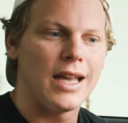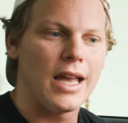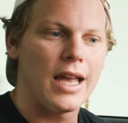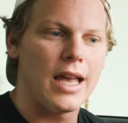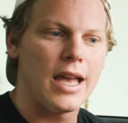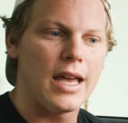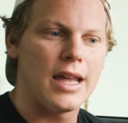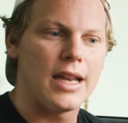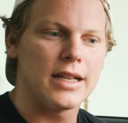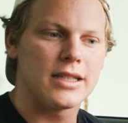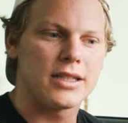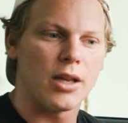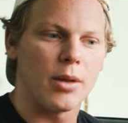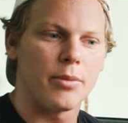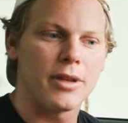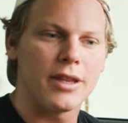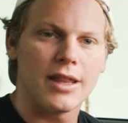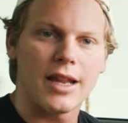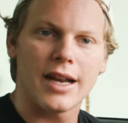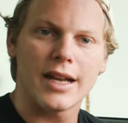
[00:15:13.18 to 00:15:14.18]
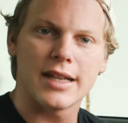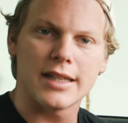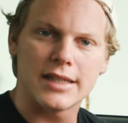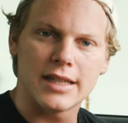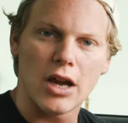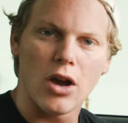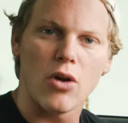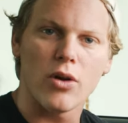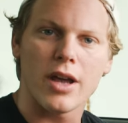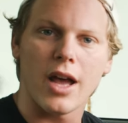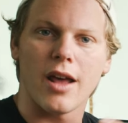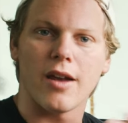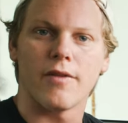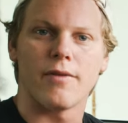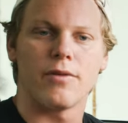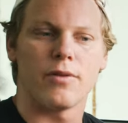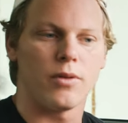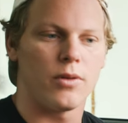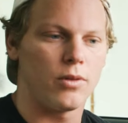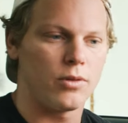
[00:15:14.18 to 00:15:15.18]
And it's something that I can tell kind of
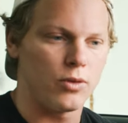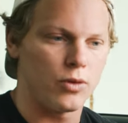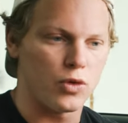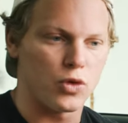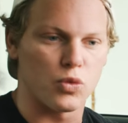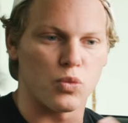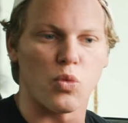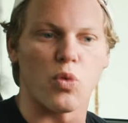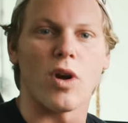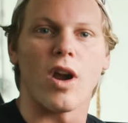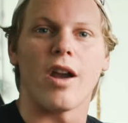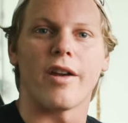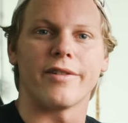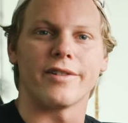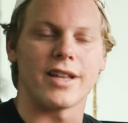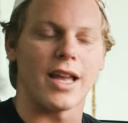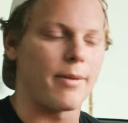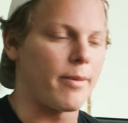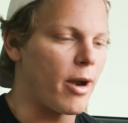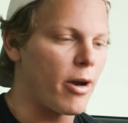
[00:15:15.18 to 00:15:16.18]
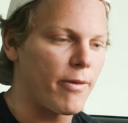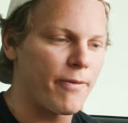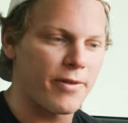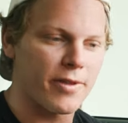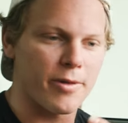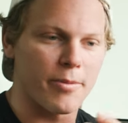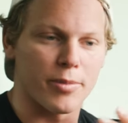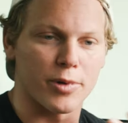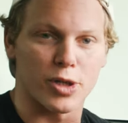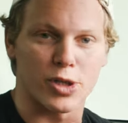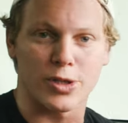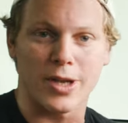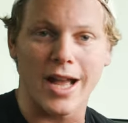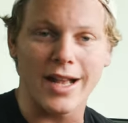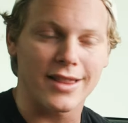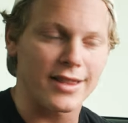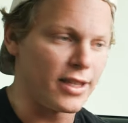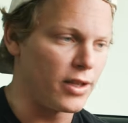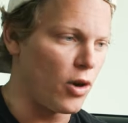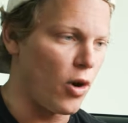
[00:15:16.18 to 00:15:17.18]
just wear out over time. I don't know if it's a
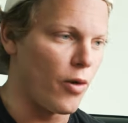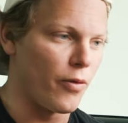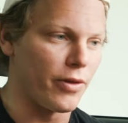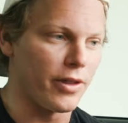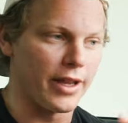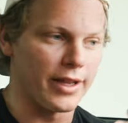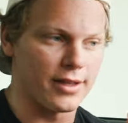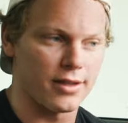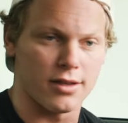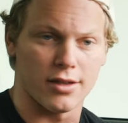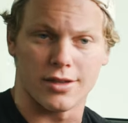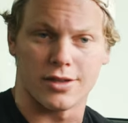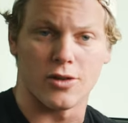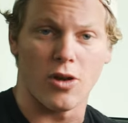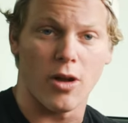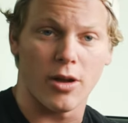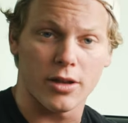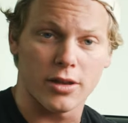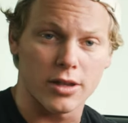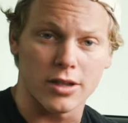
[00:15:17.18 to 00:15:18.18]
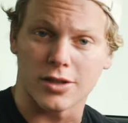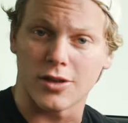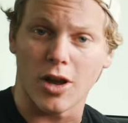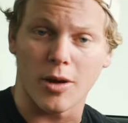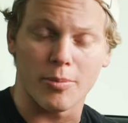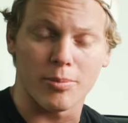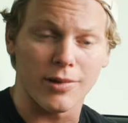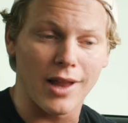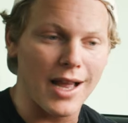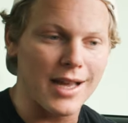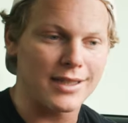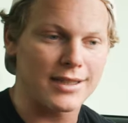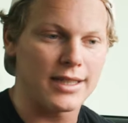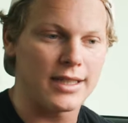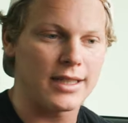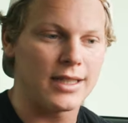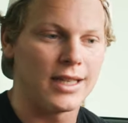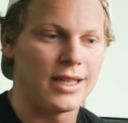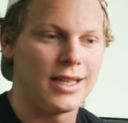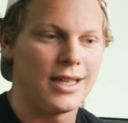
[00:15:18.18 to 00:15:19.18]
protectant over like the stock the stock
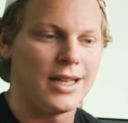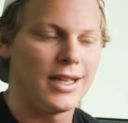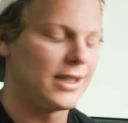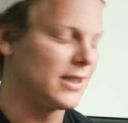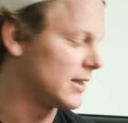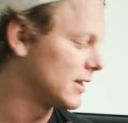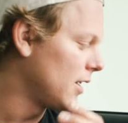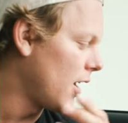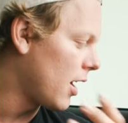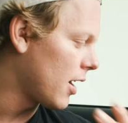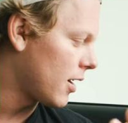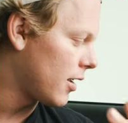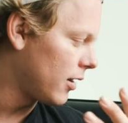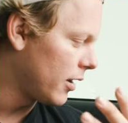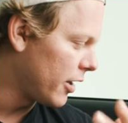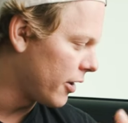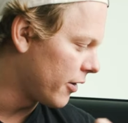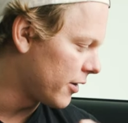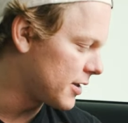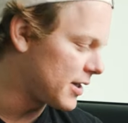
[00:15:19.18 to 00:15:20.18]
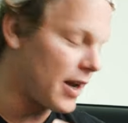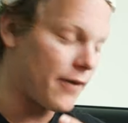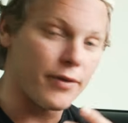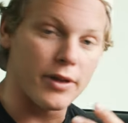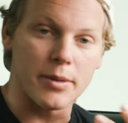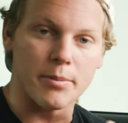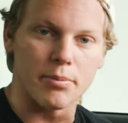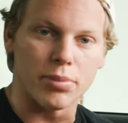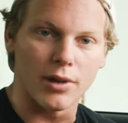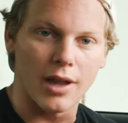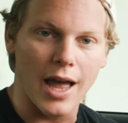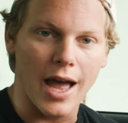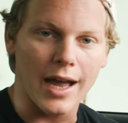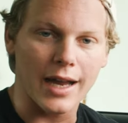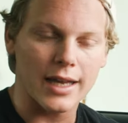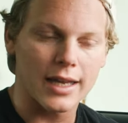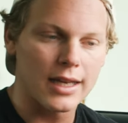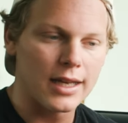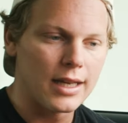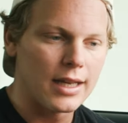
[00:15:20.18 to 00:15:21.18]
plastic because it's not clear. It's definitely
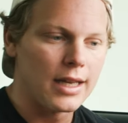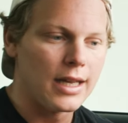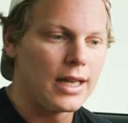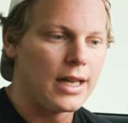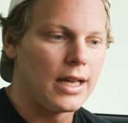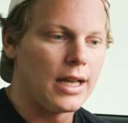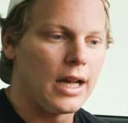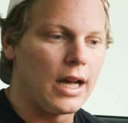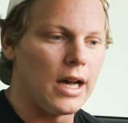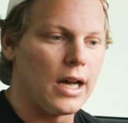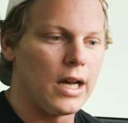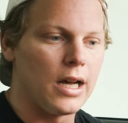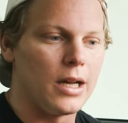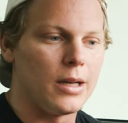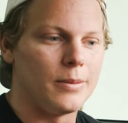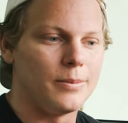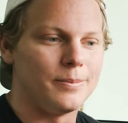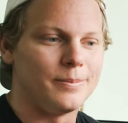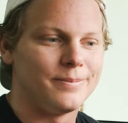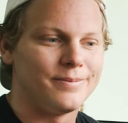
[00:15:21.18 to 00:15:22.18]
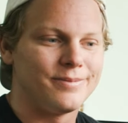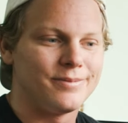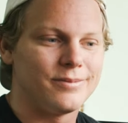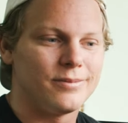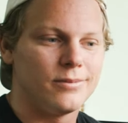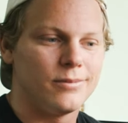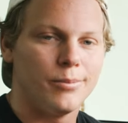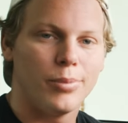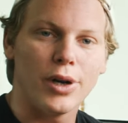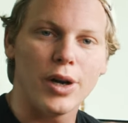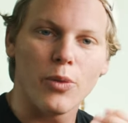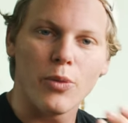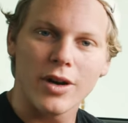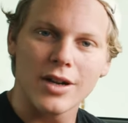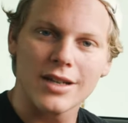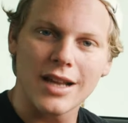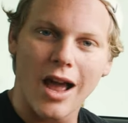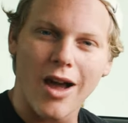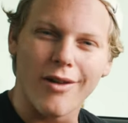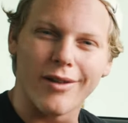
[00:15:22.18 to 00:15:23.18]
black. Um, but it
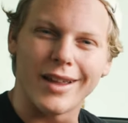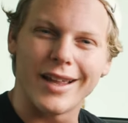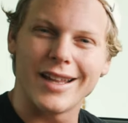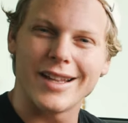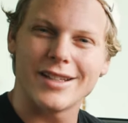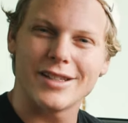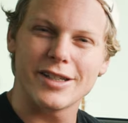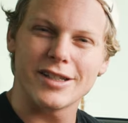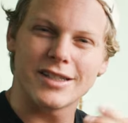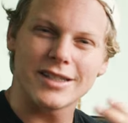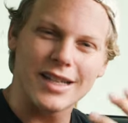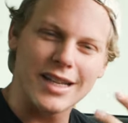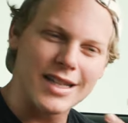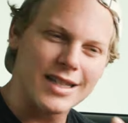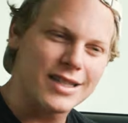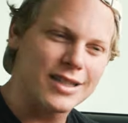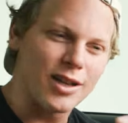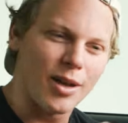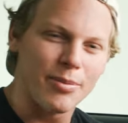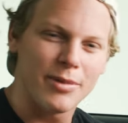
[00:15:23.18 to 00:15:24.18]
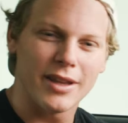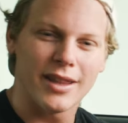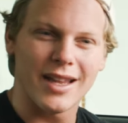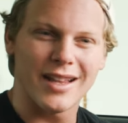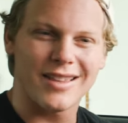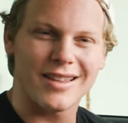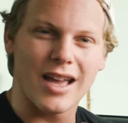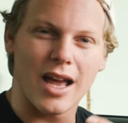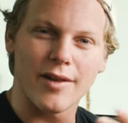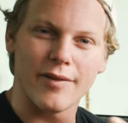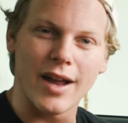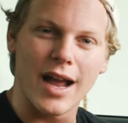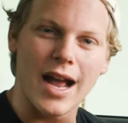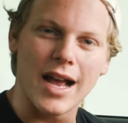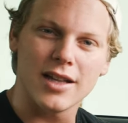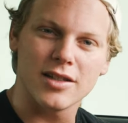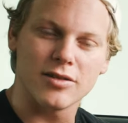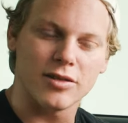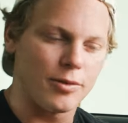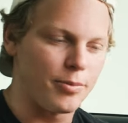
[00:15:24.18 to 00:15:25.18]
wears out and it just it's something that's kind of a
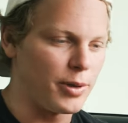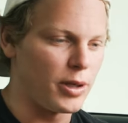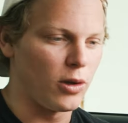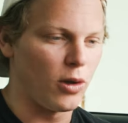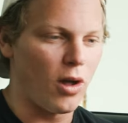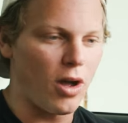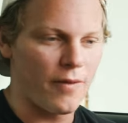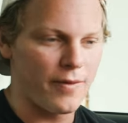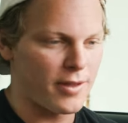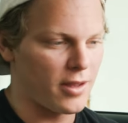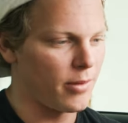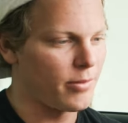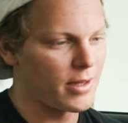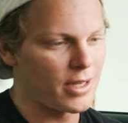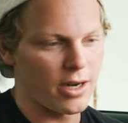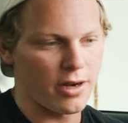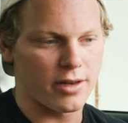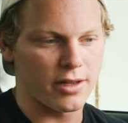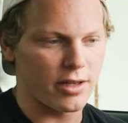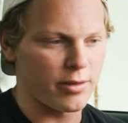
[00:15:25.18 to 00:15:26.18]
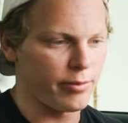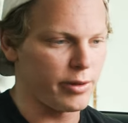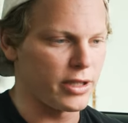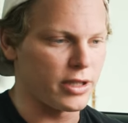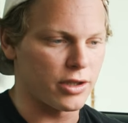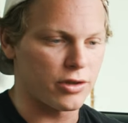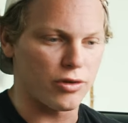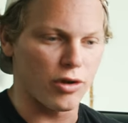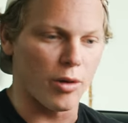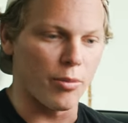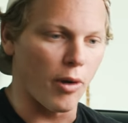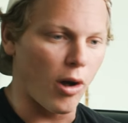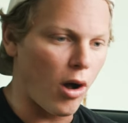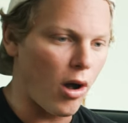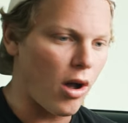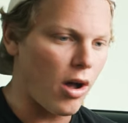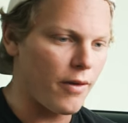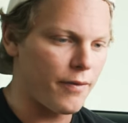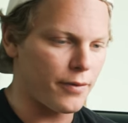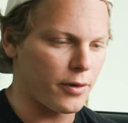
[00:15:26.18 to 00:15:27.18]
hassle to peel off it's something i have to completely scrub
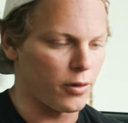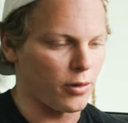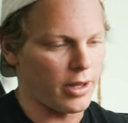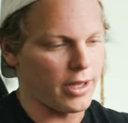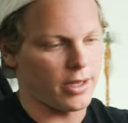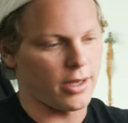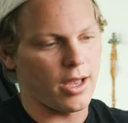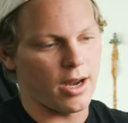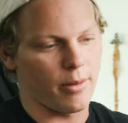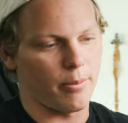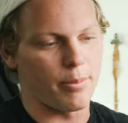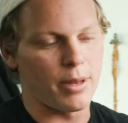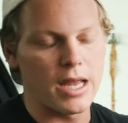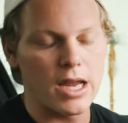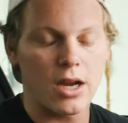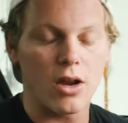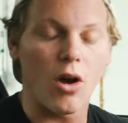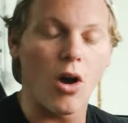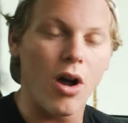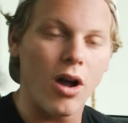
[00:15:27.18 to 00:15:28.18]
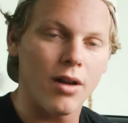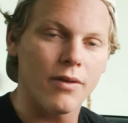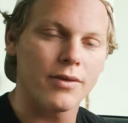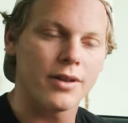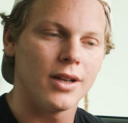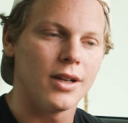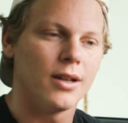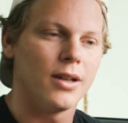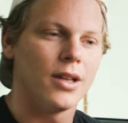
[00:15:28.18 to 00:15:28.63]
off or like kind of pick off